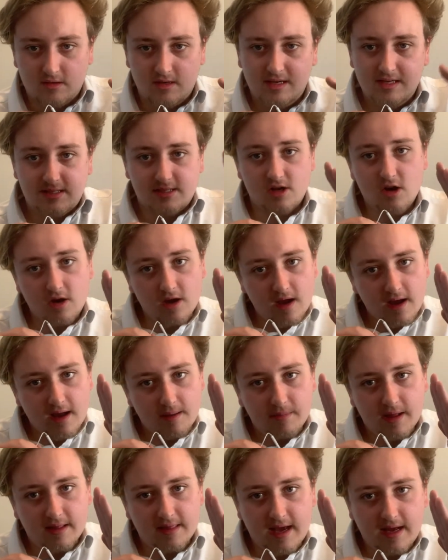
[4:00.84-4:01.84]
it's not going
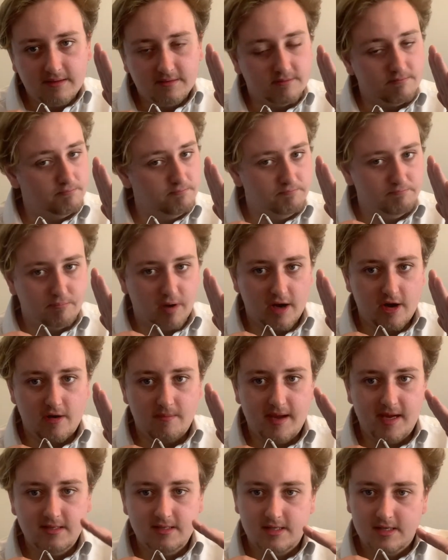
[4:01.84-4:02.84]
up like that, by no
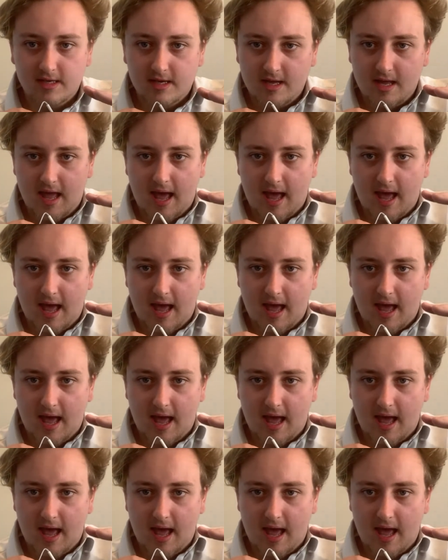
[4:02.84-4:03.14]
means.